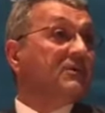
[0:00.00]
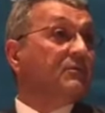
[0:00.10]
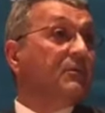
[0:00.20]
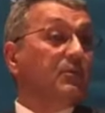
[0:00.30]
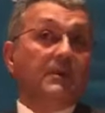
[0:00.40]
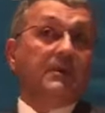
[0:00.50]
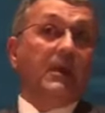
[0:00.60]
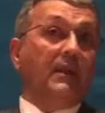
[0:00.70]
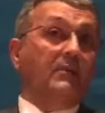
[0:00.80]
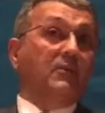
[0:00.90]
So you
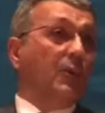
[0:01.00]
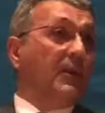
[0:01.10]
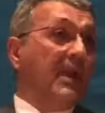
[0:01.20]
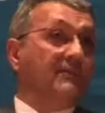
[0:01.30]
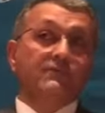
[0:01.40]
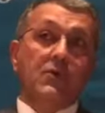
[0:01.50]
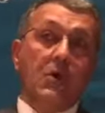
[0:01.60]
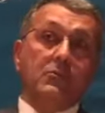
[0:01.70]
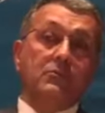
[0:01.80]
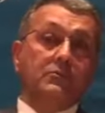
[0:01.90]

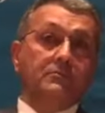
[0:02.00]
know,